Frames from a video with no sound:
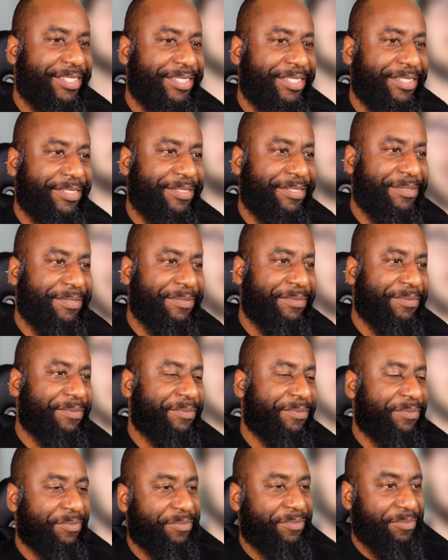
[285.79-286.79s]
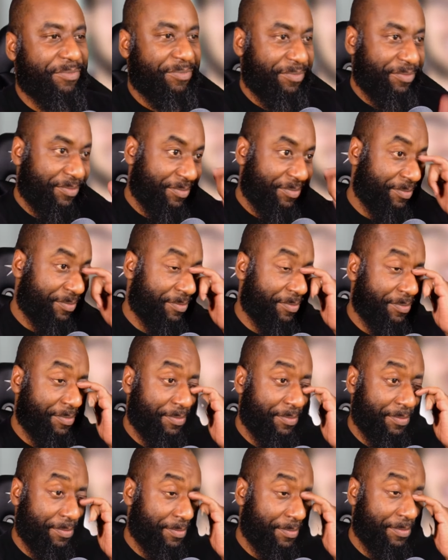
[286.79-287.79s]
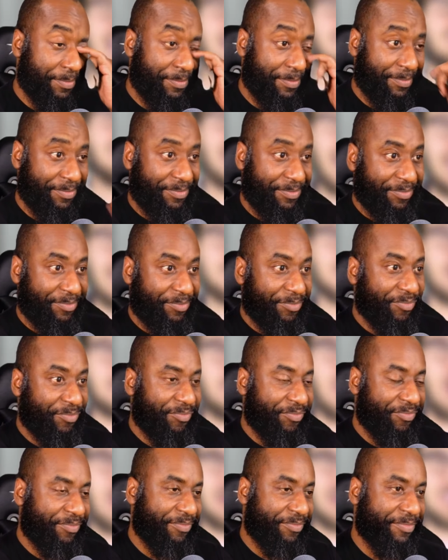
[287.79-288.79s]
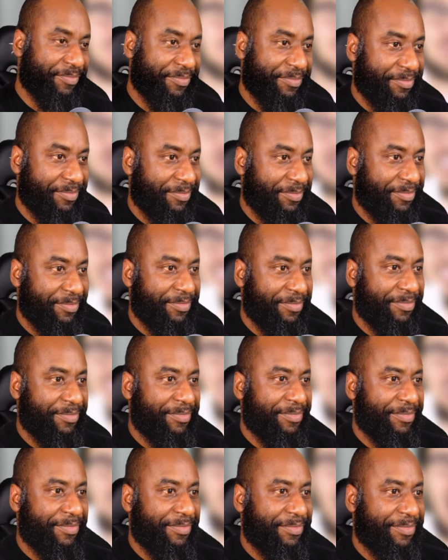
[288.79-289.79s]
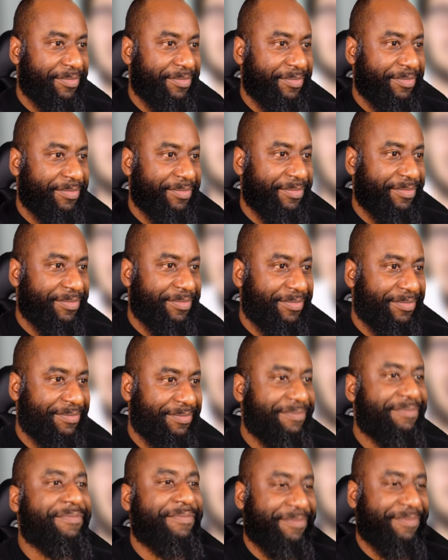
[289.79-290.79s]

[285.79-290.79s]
[no speech]